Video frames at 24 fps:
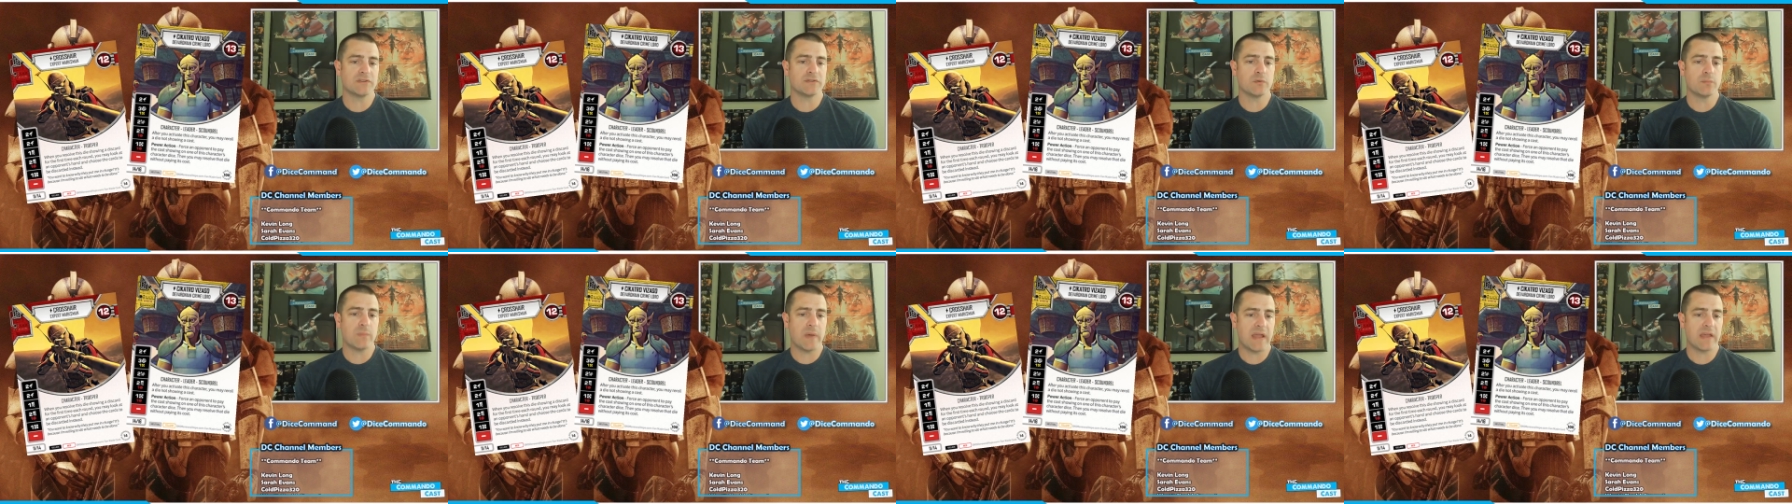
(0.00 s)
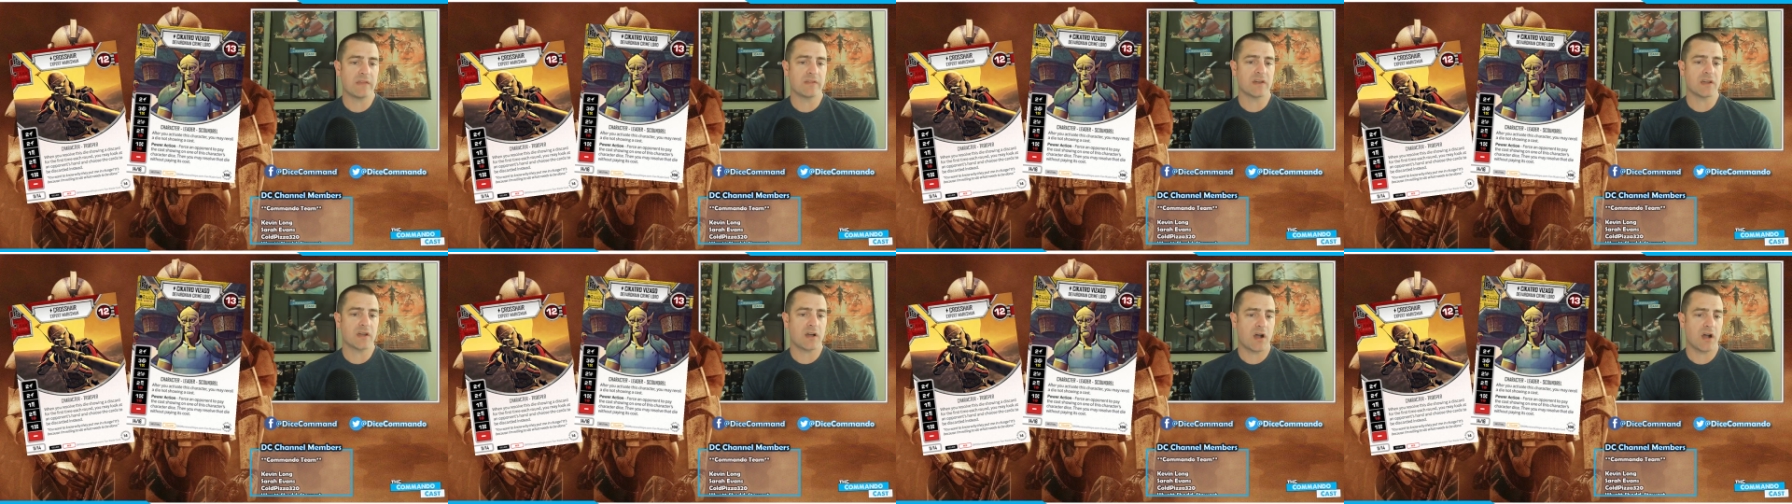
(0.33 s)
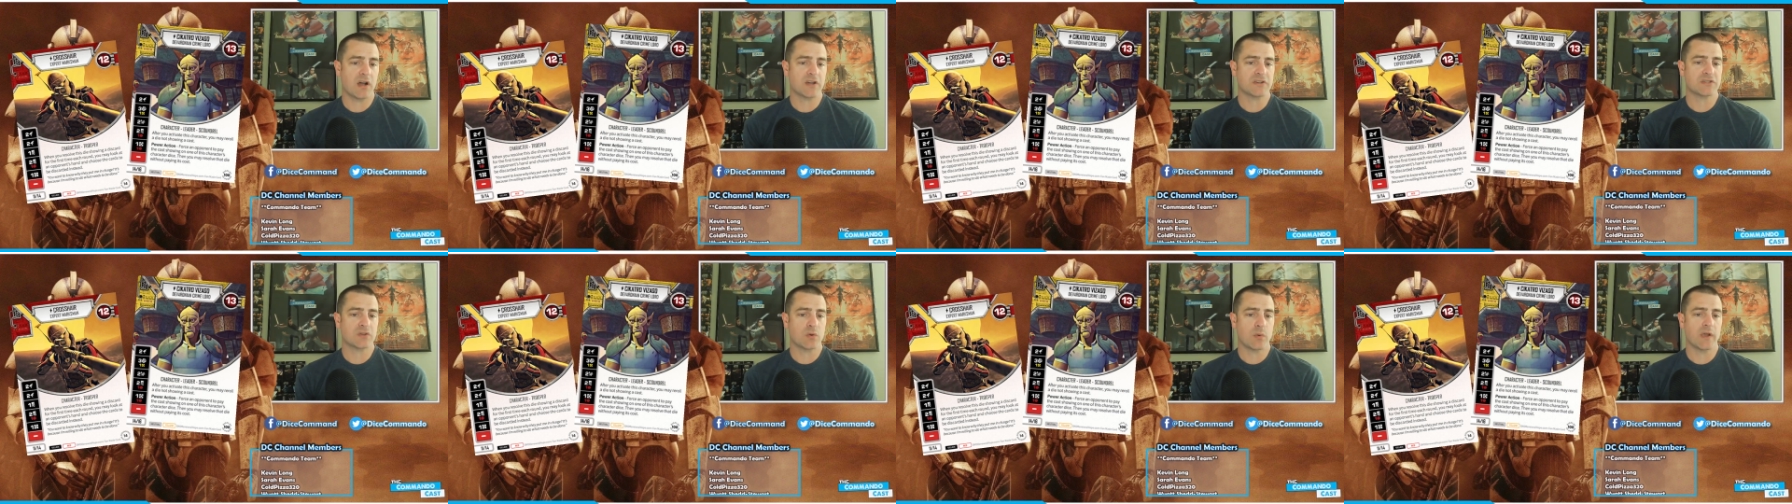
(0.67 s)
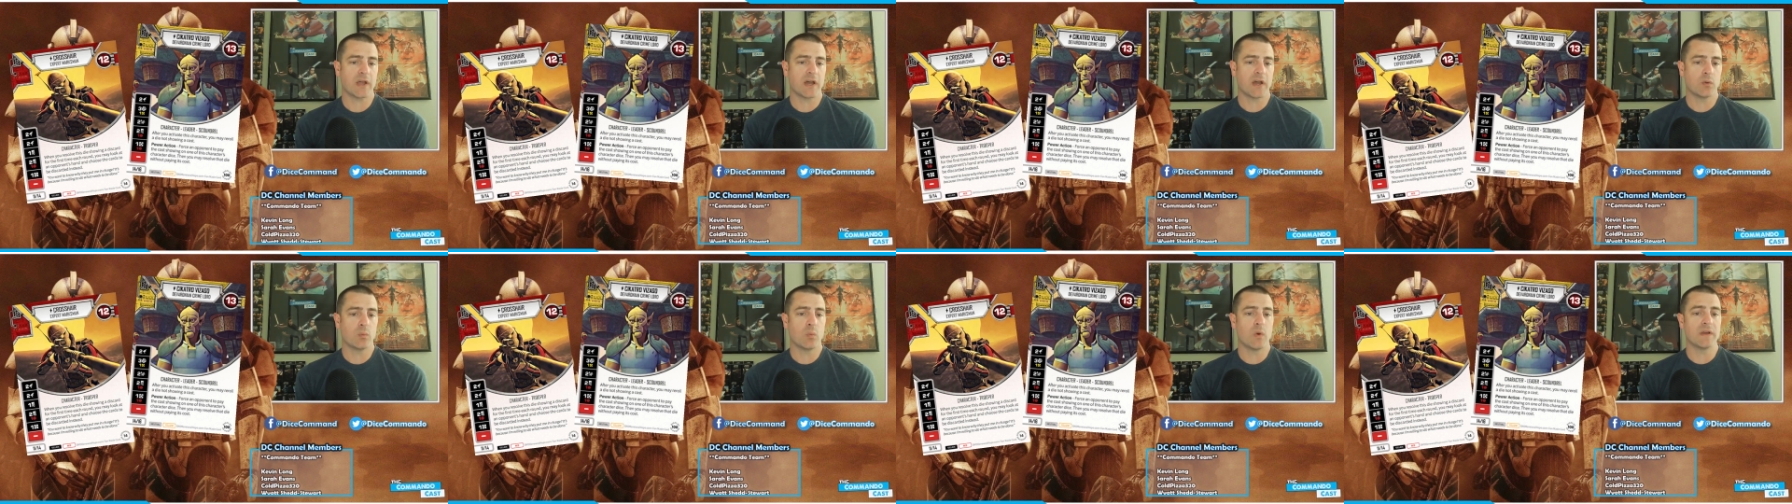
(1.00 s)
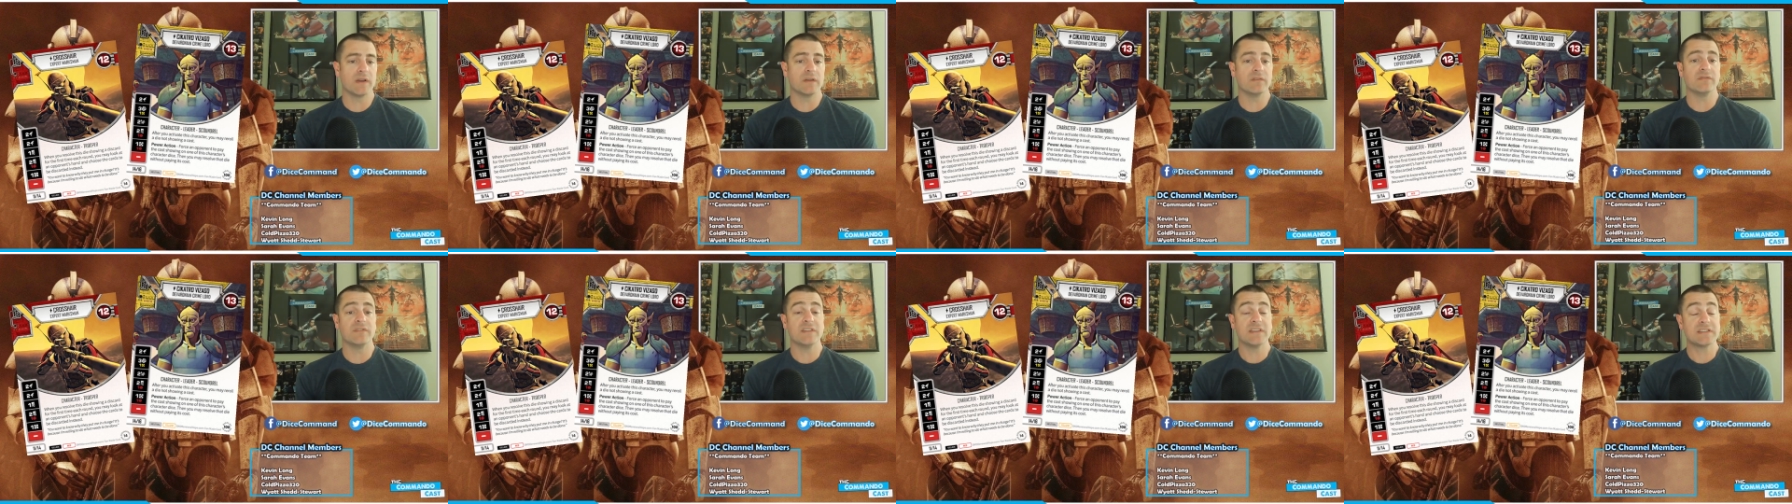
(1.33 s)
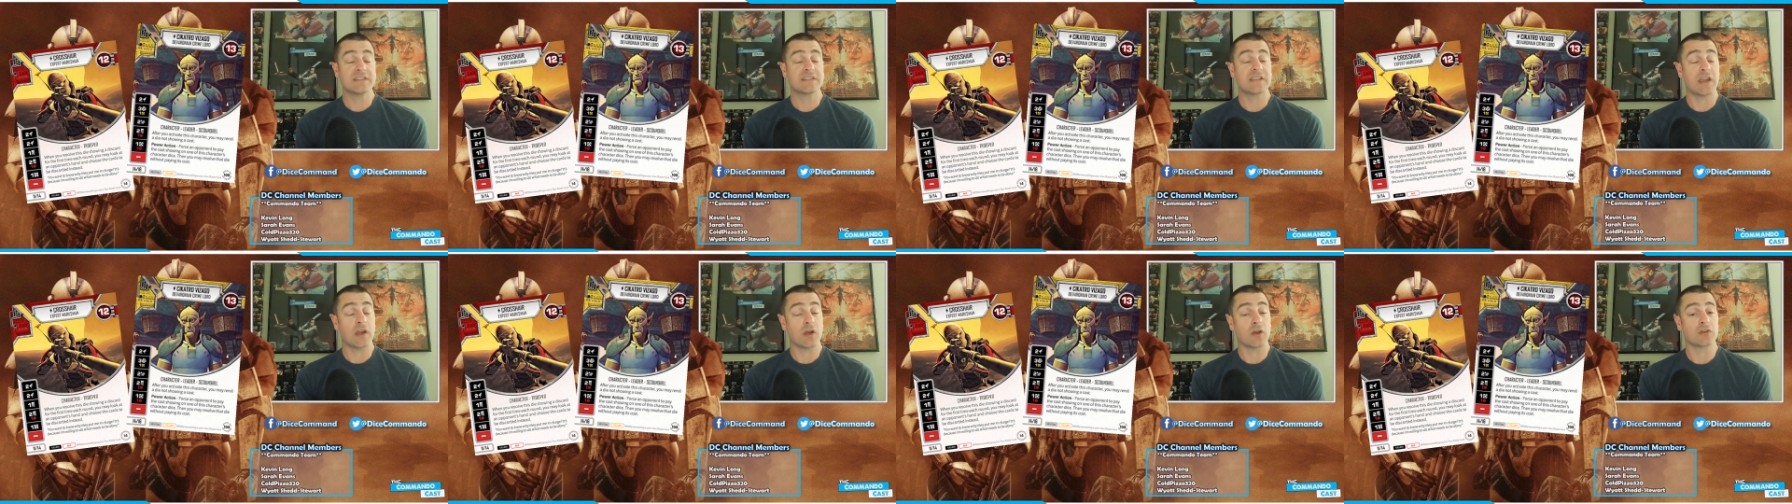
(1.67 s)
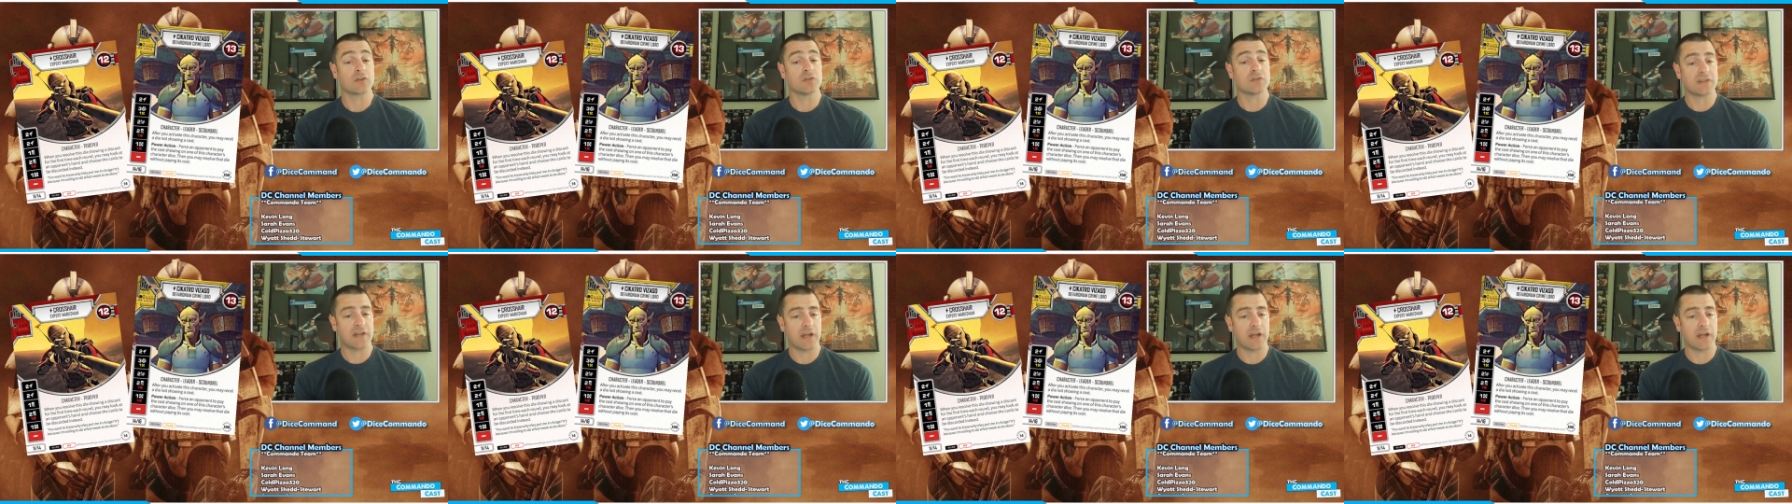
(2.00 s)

to pay the cost showing on one of this character's